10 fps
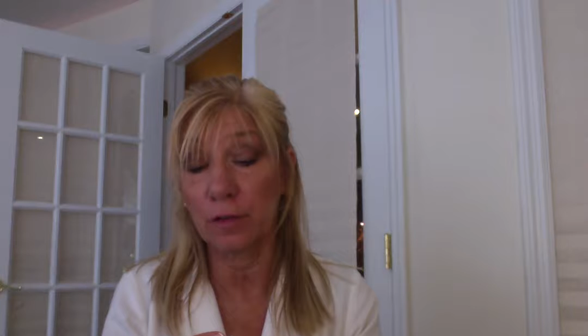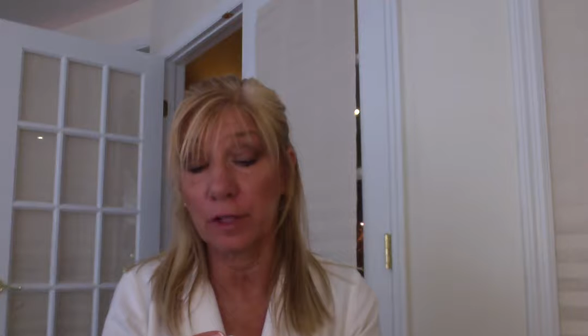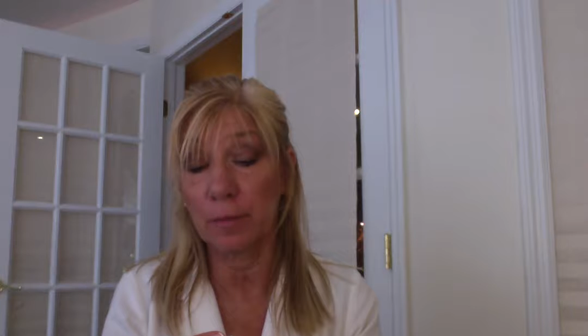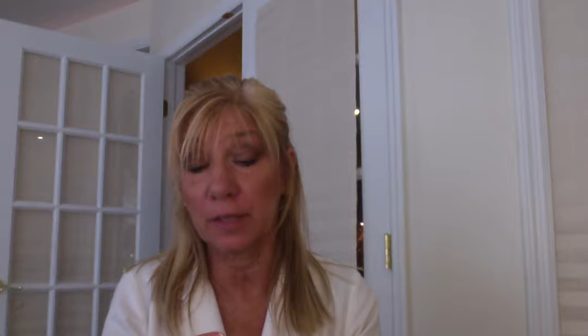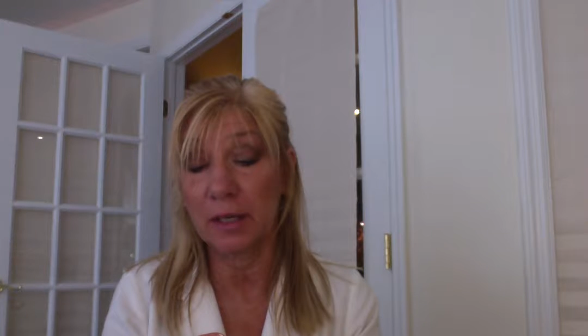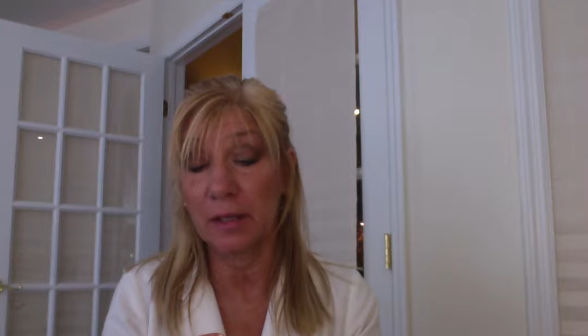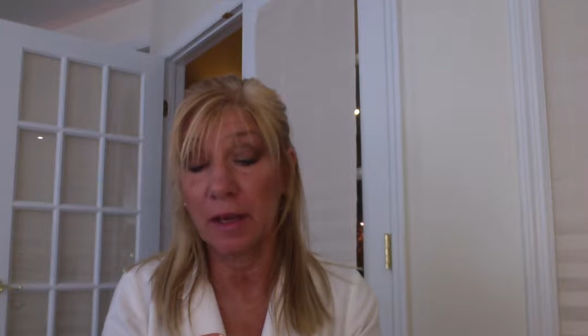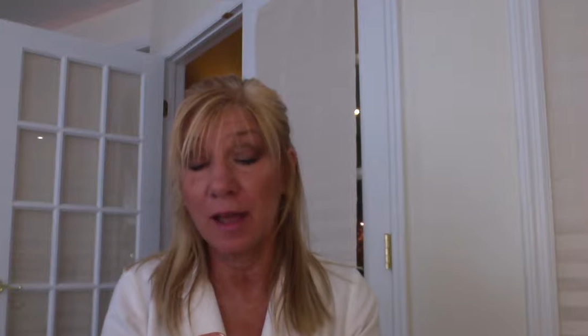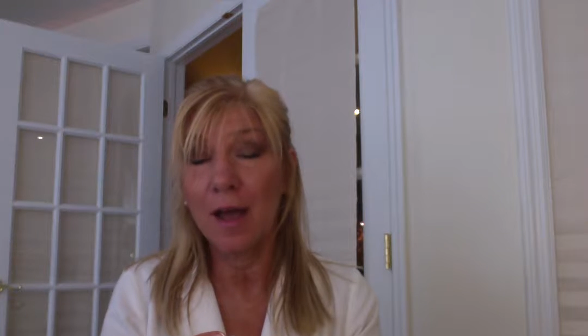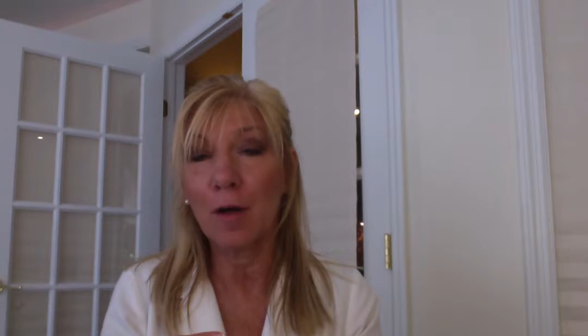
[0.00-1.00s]
your lips and
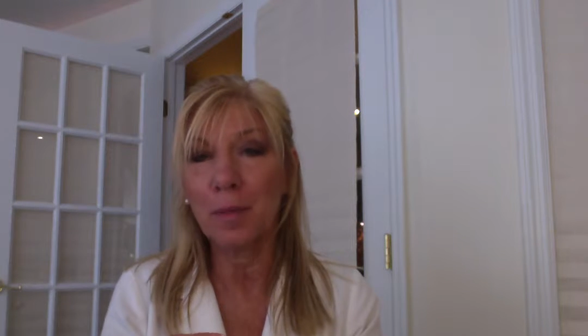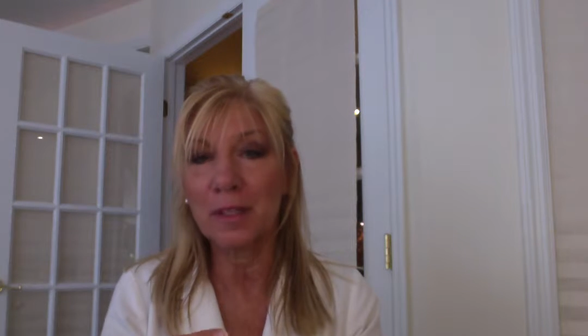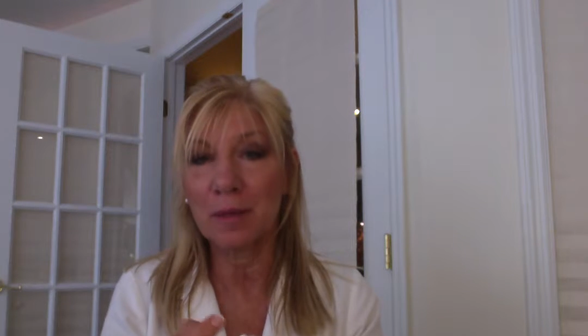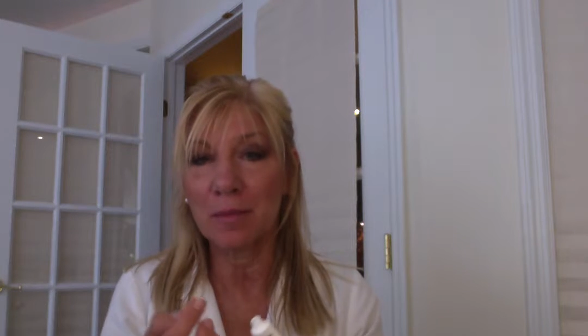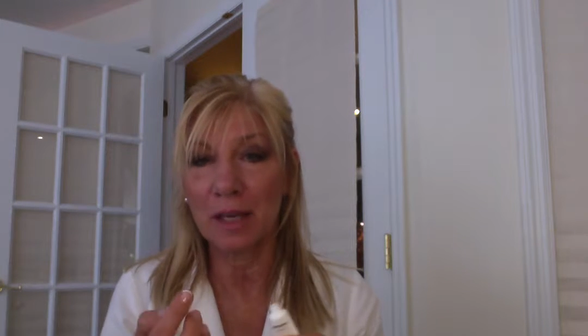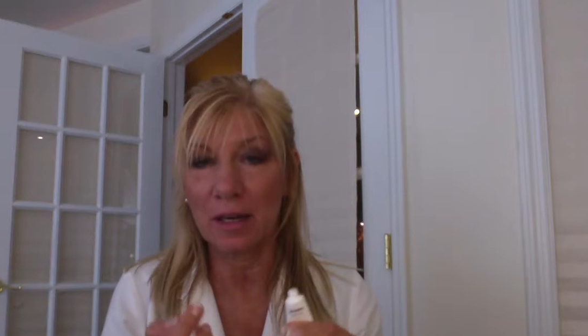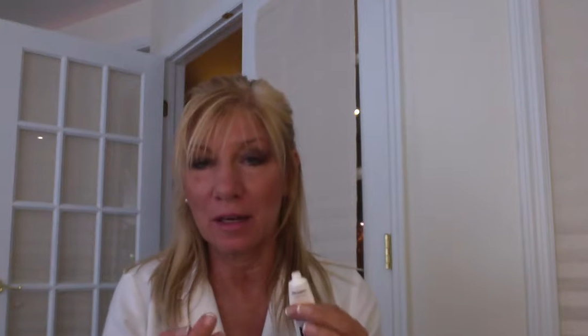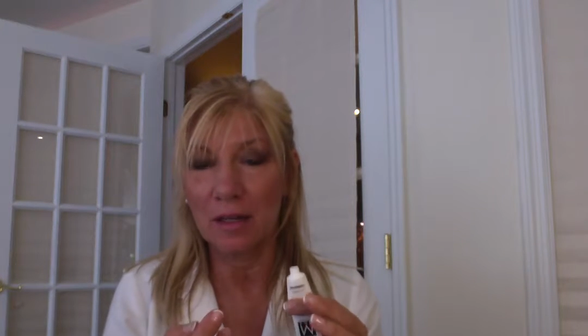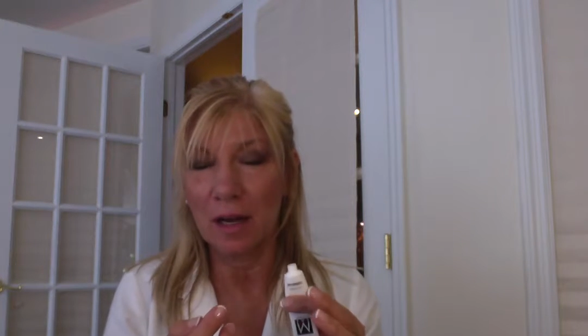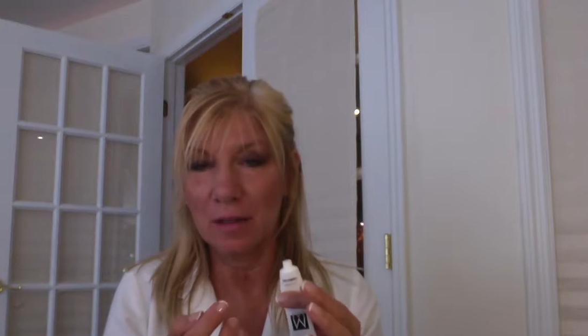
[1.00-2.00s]
helping them
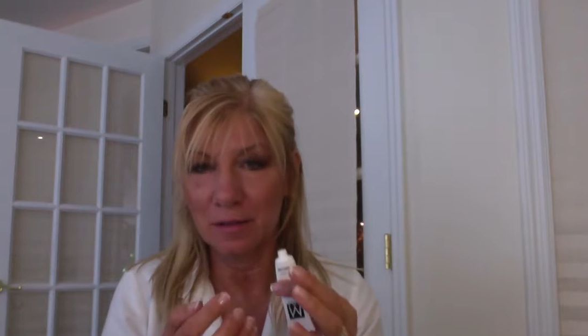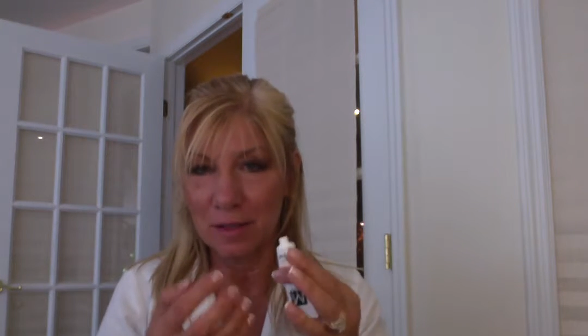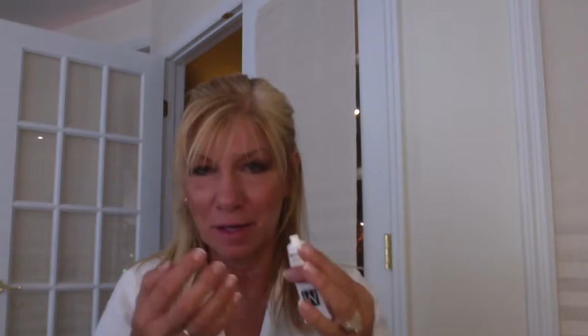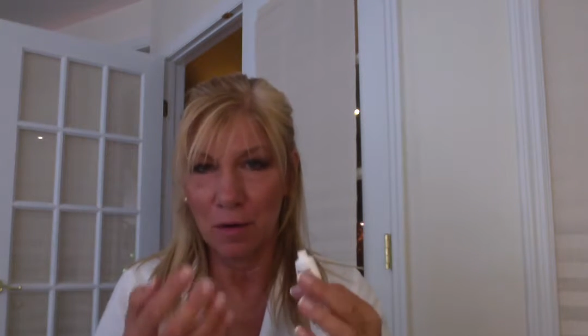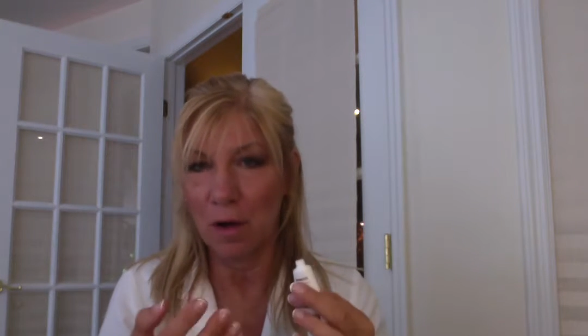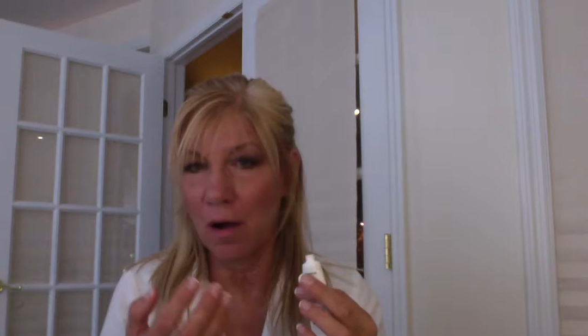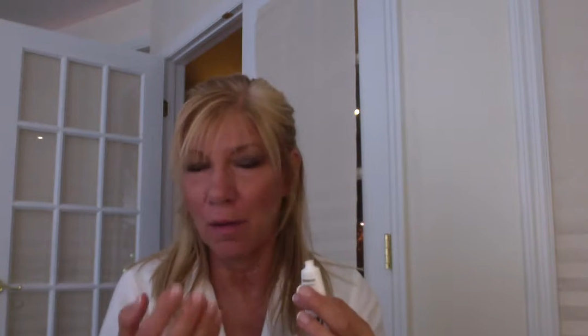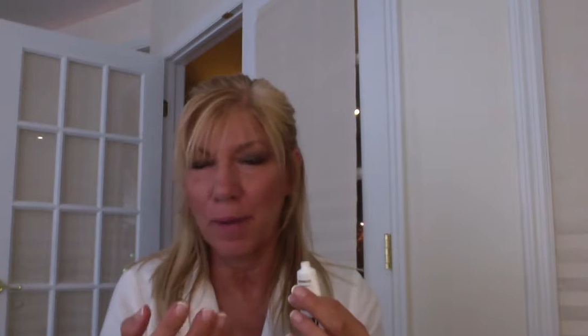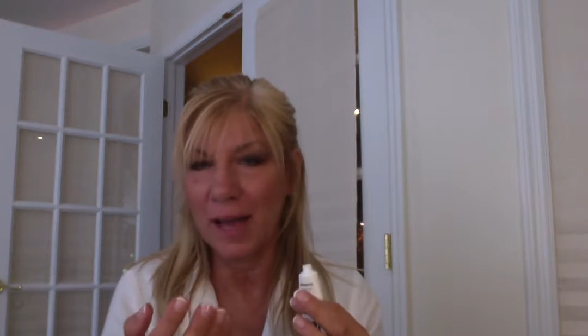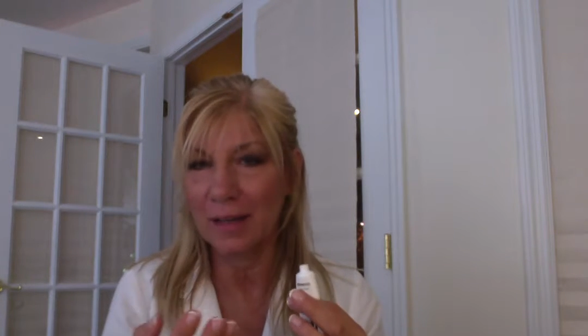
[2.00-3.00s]
get, you know, all
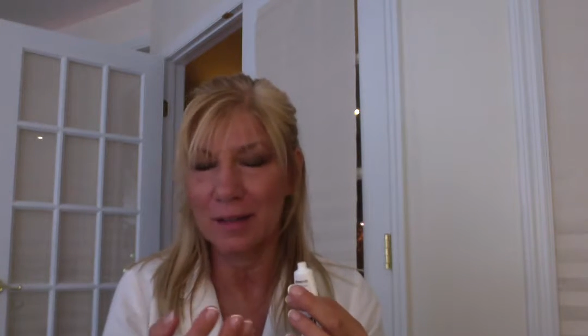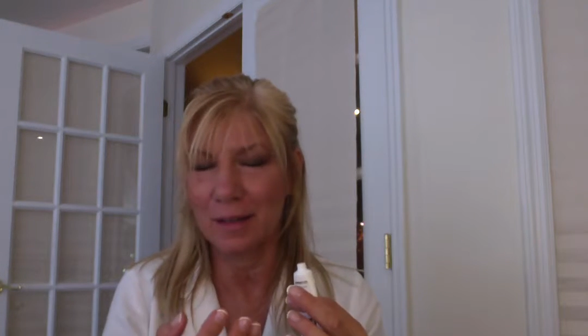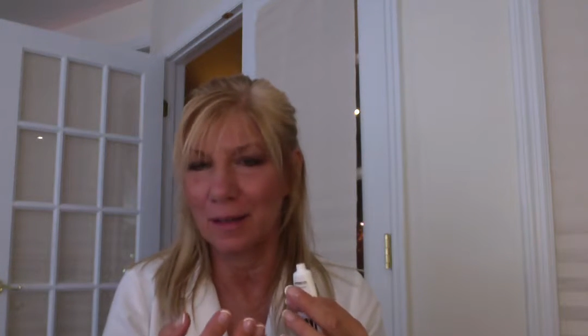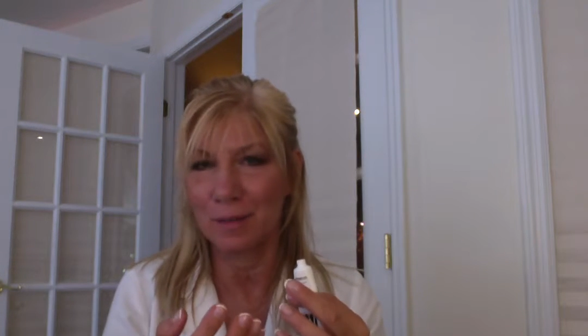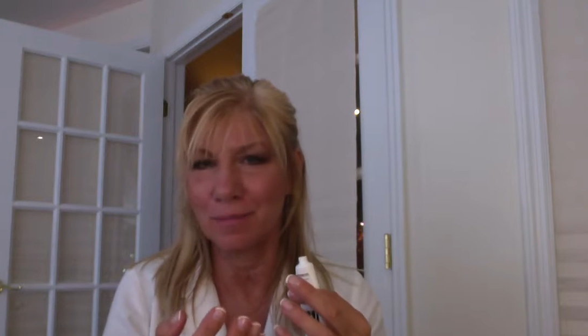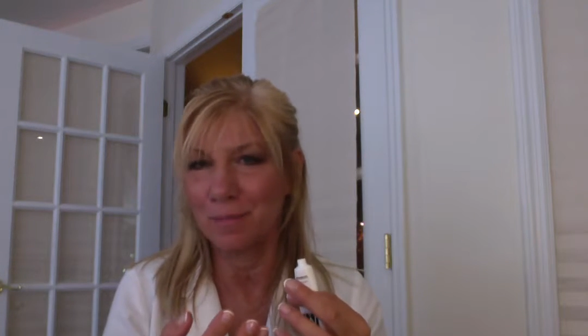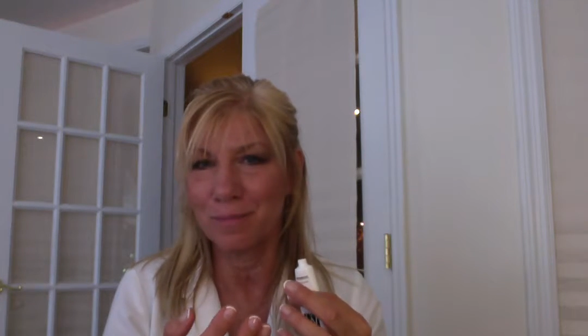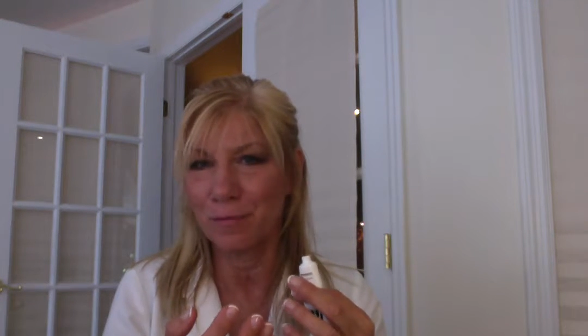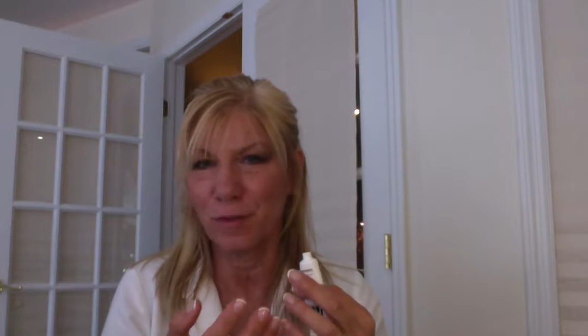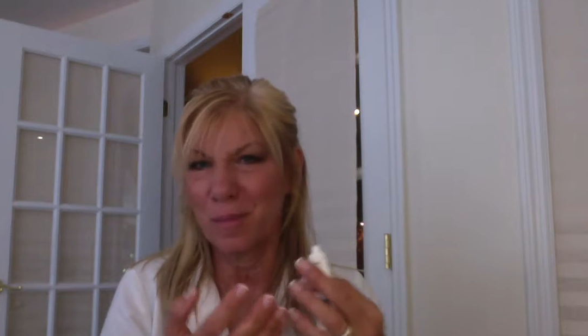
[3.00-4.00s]
back
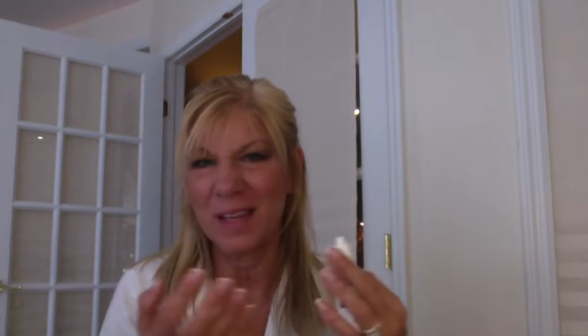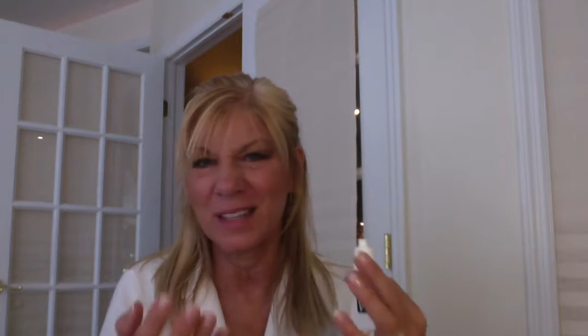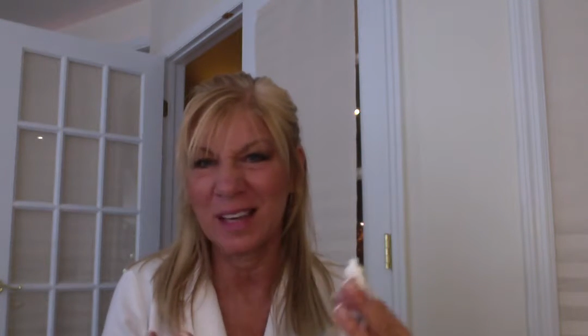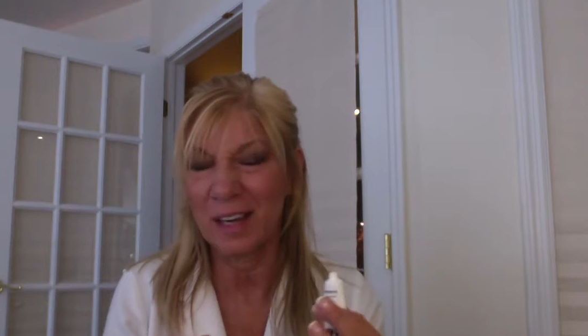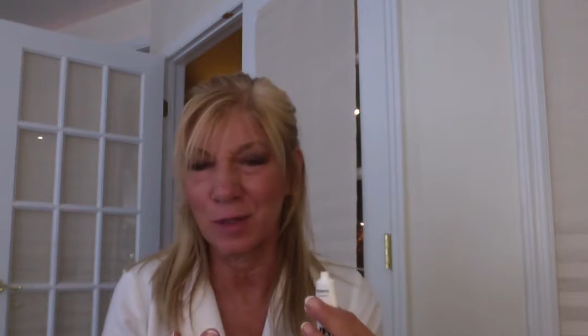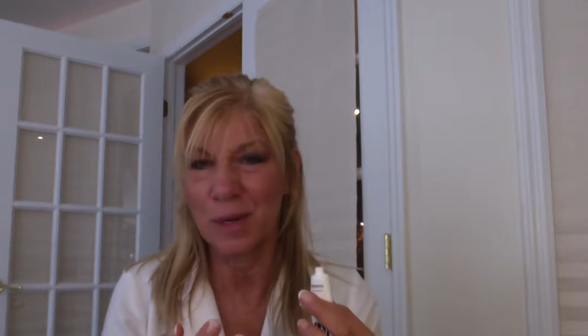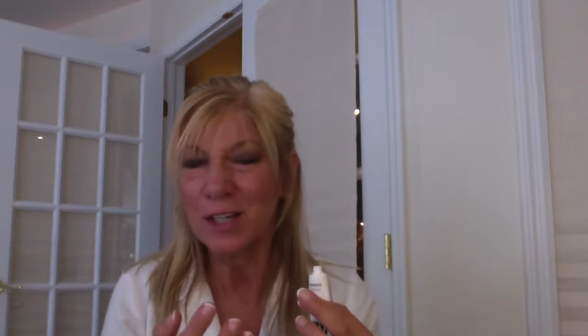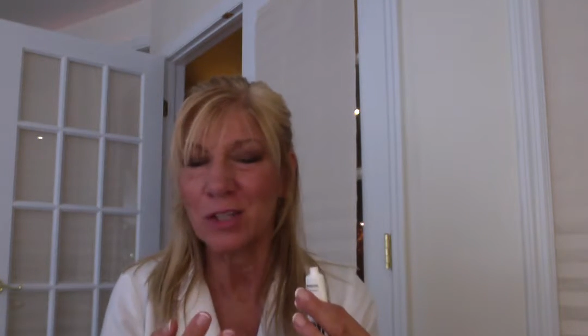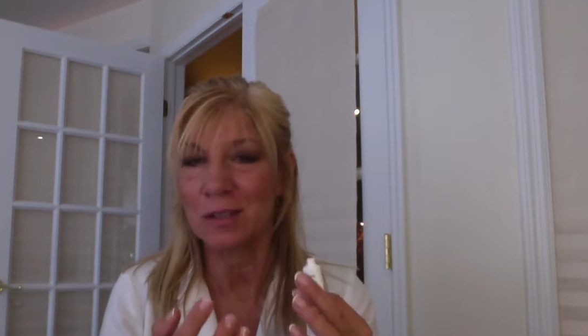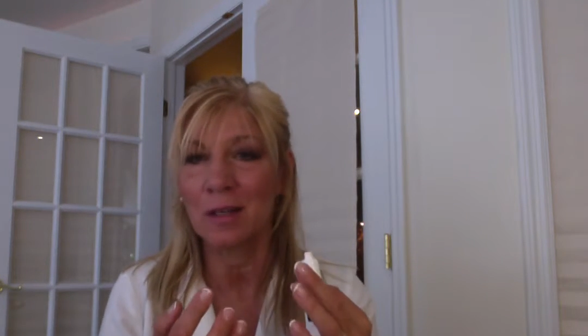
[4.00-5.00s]
from that
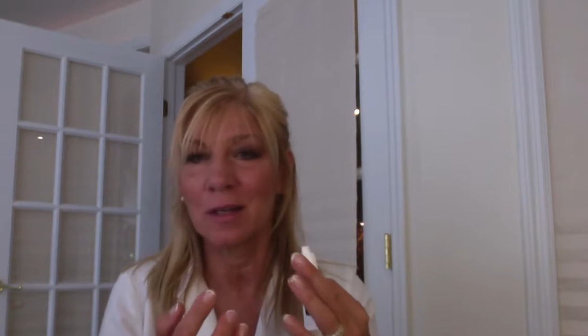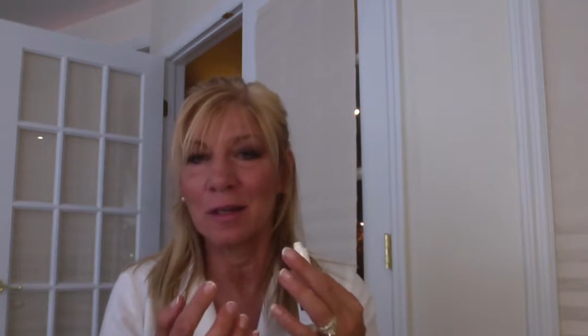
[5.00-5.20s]
dehydration.